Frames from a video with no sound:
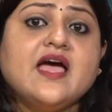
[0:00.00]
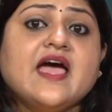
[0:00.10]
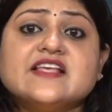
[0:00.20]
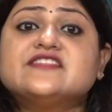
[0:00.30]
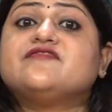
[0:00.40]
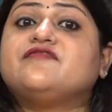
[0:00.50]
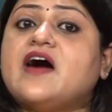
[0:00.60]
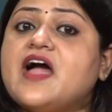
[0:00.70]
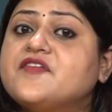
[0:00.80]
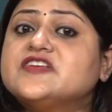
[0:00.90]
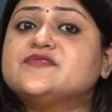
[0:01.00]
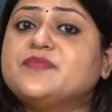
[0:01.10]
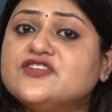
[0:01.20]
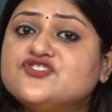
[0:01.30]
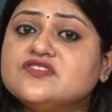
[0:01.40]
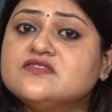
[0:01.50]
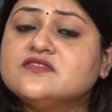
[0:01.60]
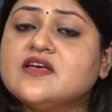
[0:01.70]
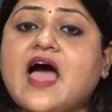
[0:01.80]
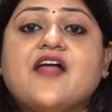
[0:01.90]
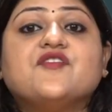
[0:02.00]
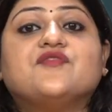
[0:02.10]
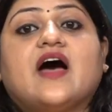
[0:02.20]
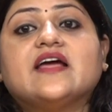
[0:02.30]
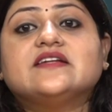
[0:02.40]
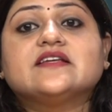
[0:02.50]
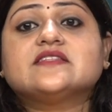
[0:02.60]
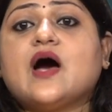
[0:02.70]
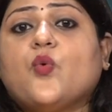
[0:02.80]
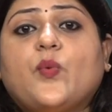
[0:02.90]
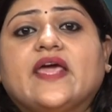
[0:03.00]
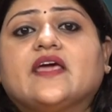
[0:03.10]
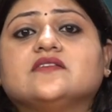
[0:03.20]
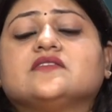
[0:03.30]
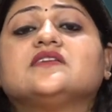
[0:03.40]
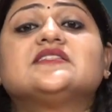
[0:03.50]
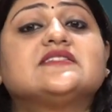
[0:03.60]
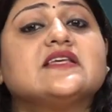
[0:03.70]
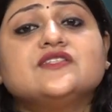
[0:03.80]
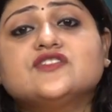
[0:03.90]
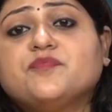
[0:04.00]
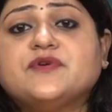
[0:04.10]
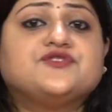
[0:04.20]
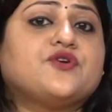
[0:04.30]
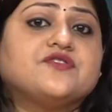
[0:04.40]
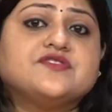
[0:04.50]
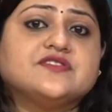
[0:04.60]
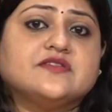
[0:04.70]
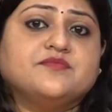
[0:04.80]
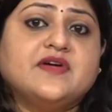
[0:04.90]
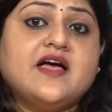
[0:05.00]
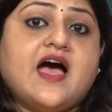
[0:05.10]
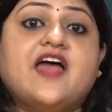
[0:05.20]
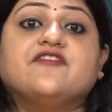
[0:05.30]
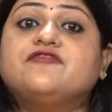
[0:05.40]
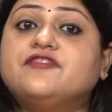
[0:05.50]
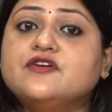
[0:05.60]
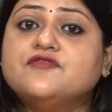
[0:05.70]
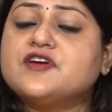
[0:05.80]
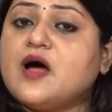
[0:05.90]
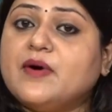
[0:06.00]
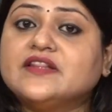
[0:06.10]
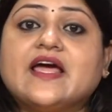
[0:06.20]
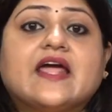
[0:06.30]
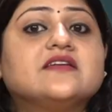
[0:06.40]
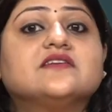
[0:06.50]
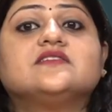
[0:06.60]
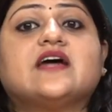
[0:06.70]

His fiery speeches and writings awakened a sense of patriotism and fervor among the Indian